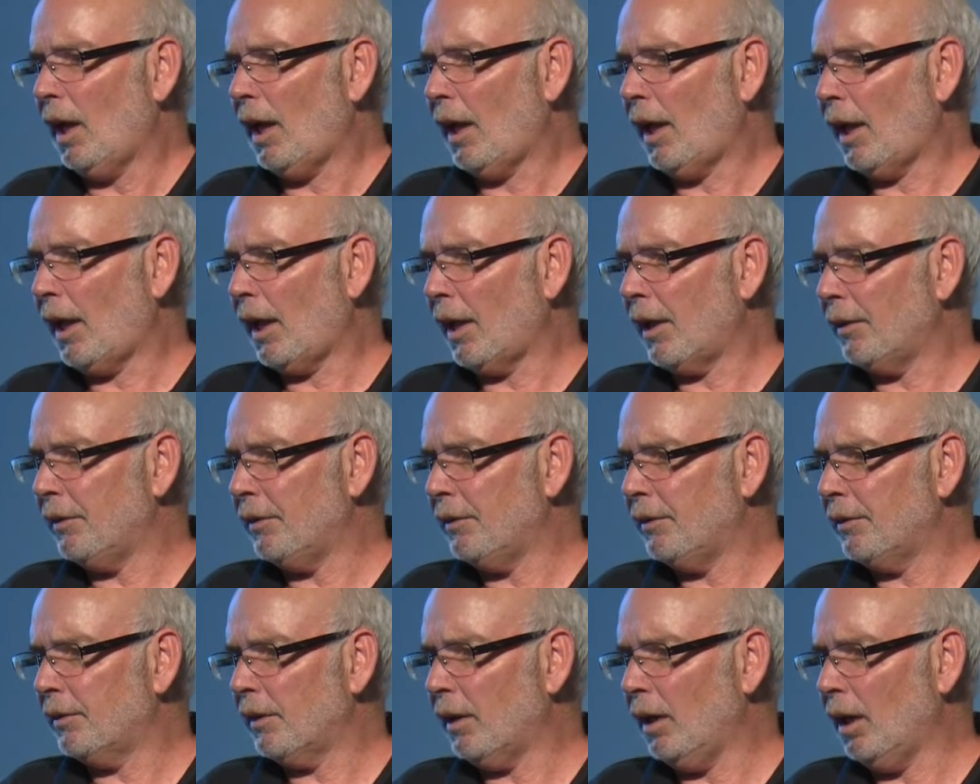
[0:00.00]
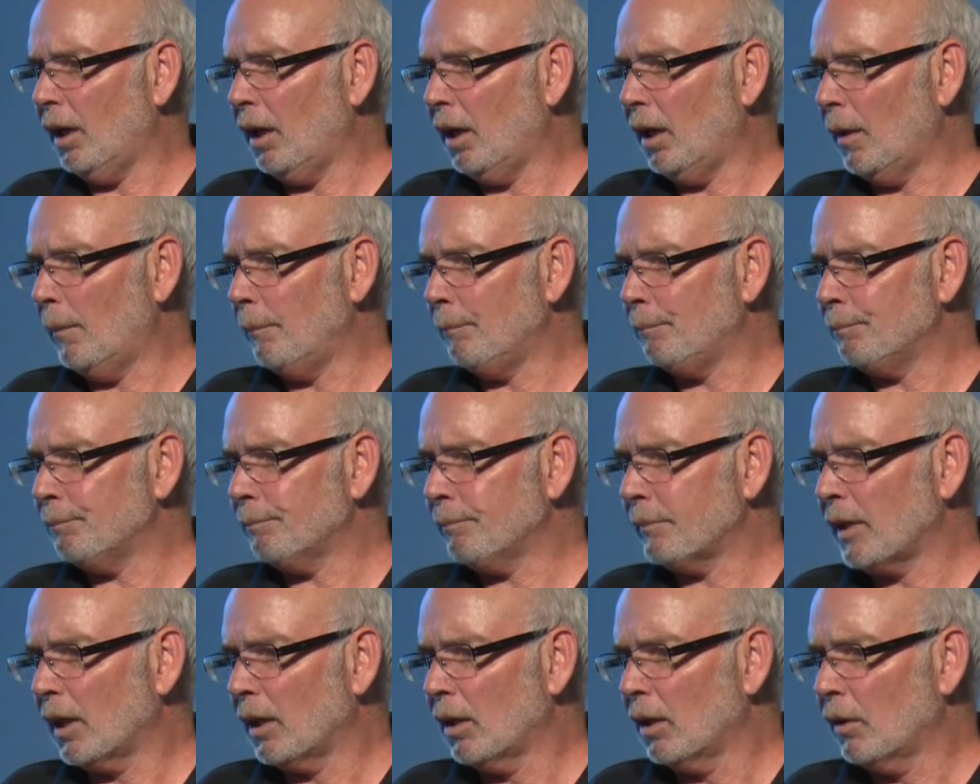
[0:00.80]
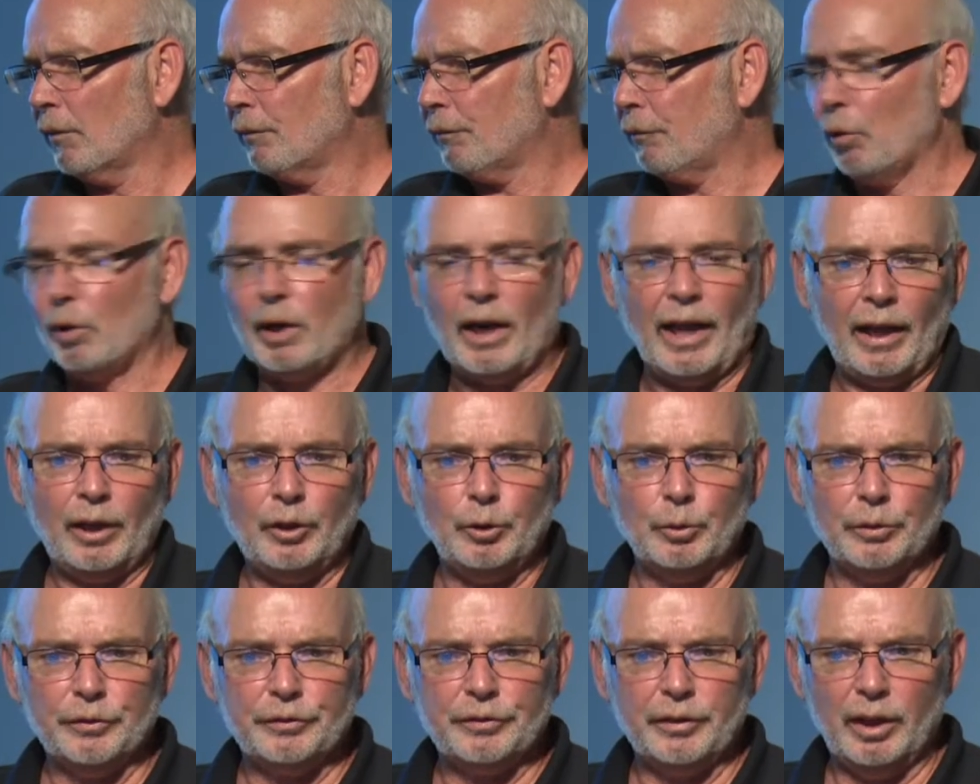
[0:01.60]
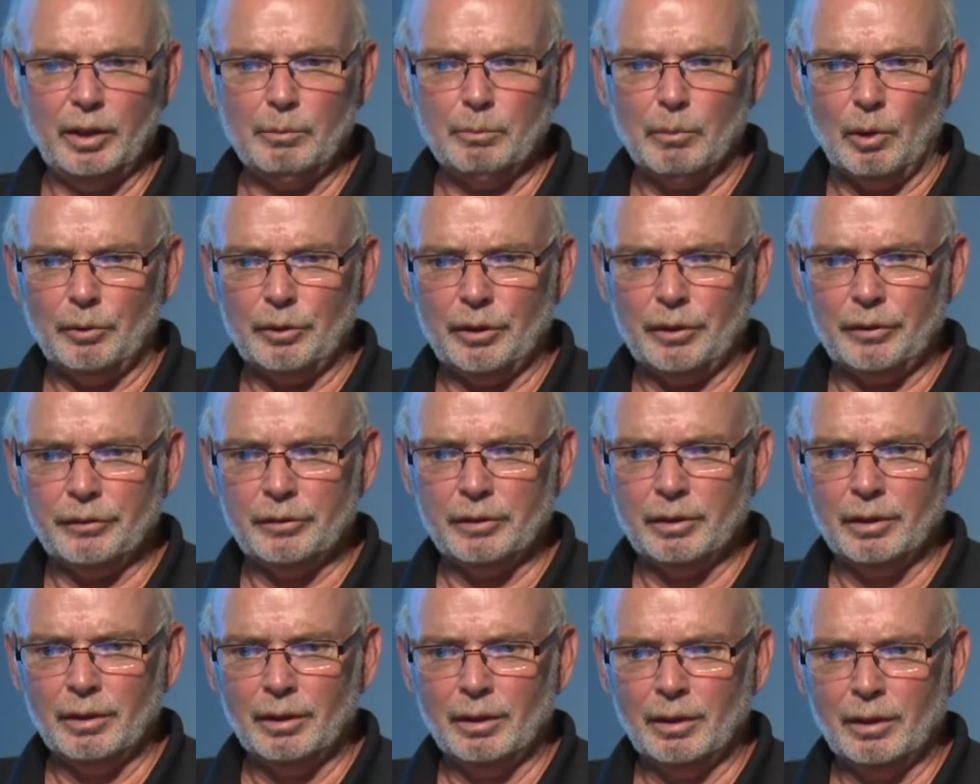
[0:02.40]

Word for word: and for annual ceremonies,